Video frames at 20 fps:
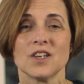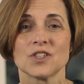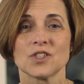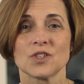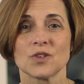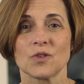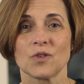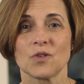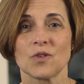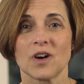
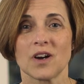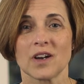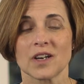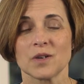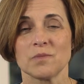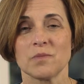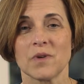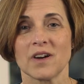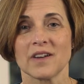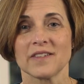so I
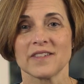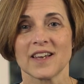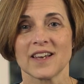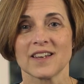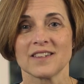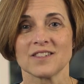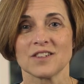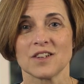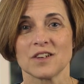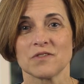combined
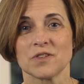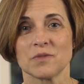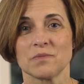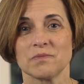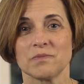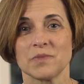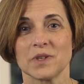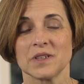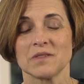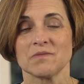that love of
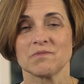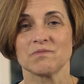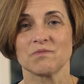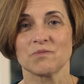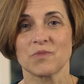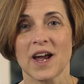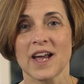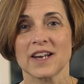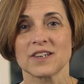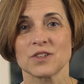being
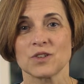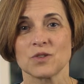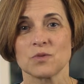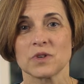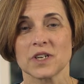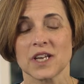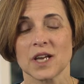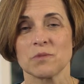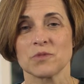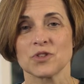practical
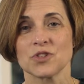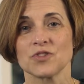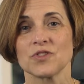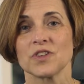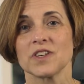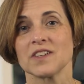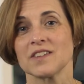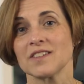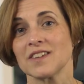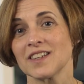with
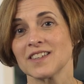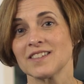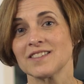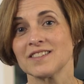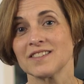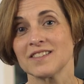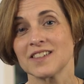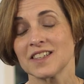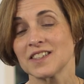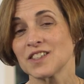chemistry,
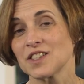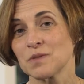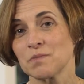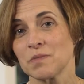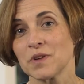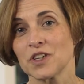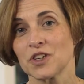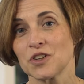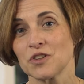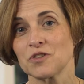and it's
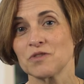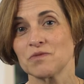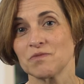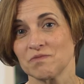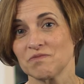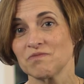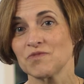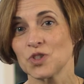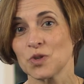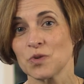been a good
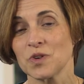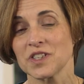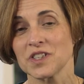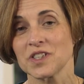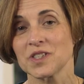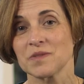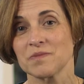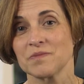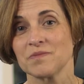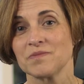
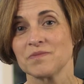choice.